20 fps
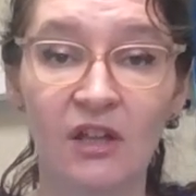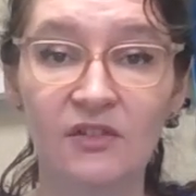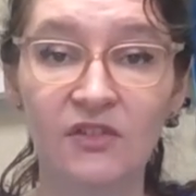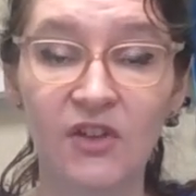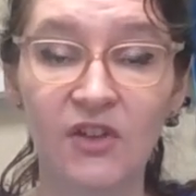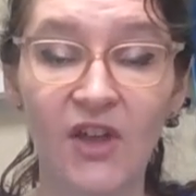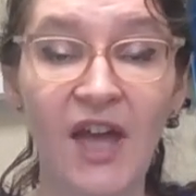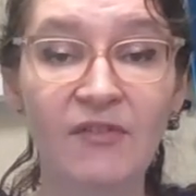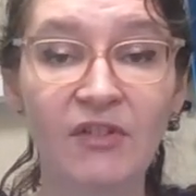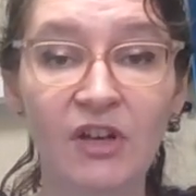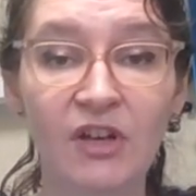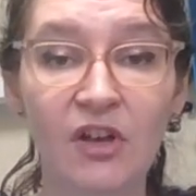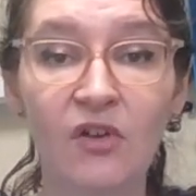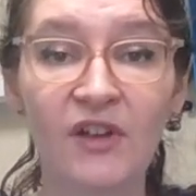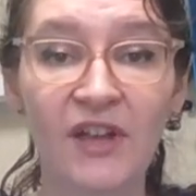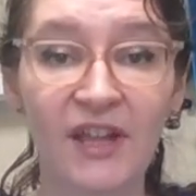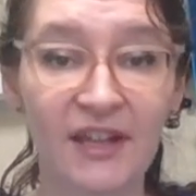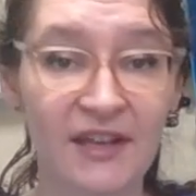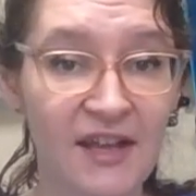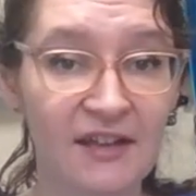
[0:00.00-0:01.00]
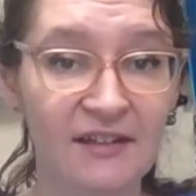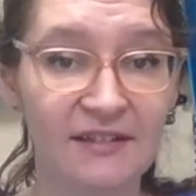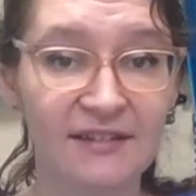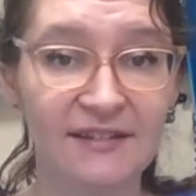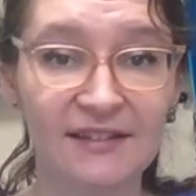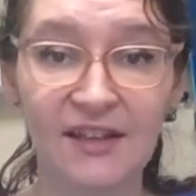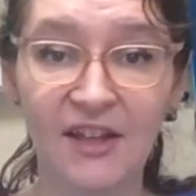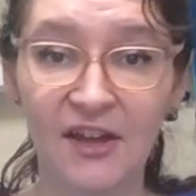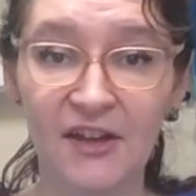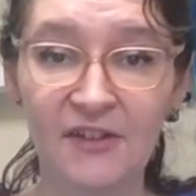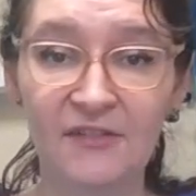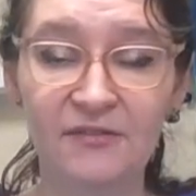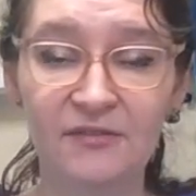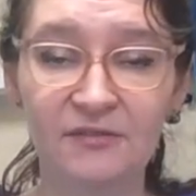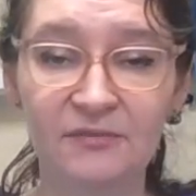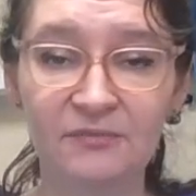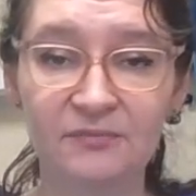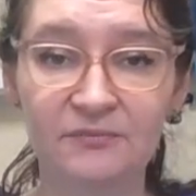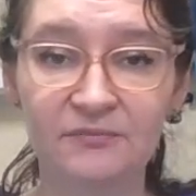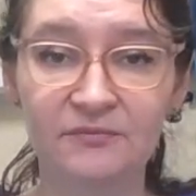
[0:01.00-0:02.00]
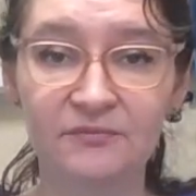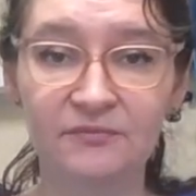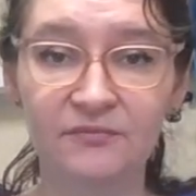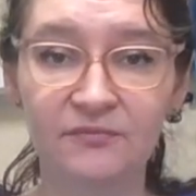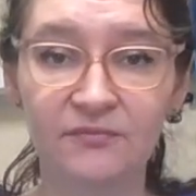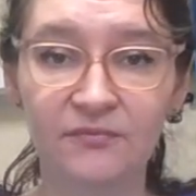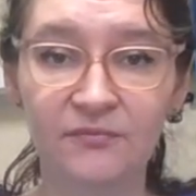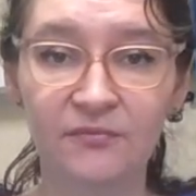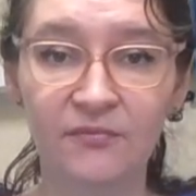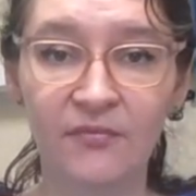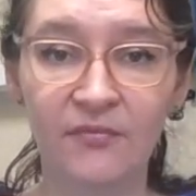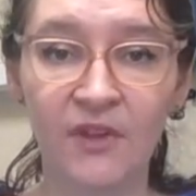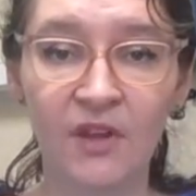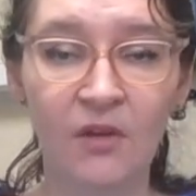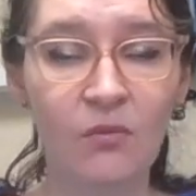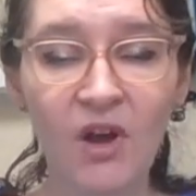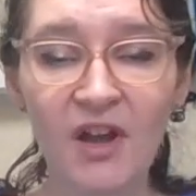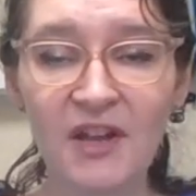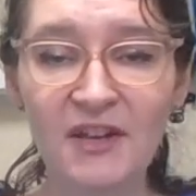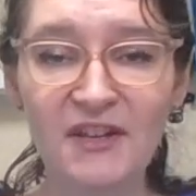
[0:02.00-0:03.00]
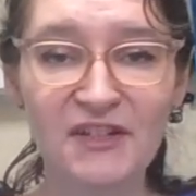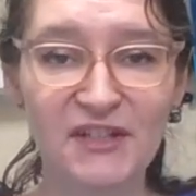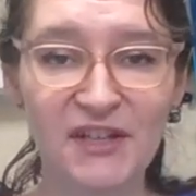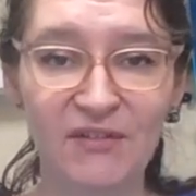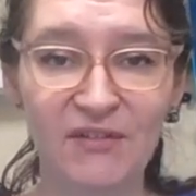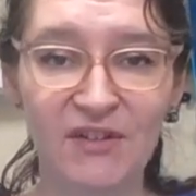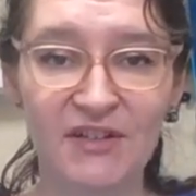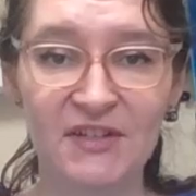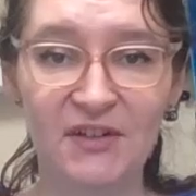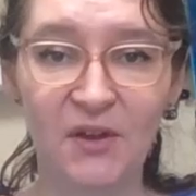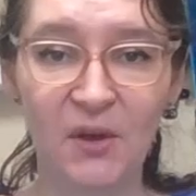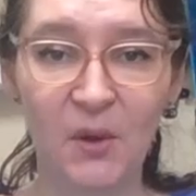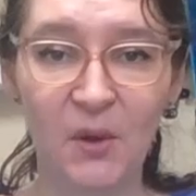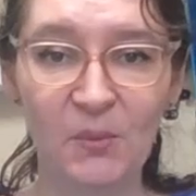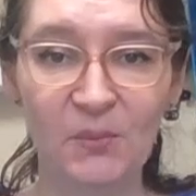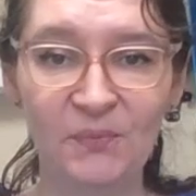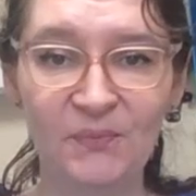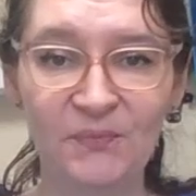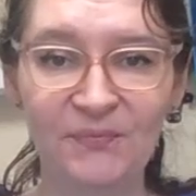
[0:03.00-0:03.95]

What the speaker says: to have a long and healthy life. Why not give it a go?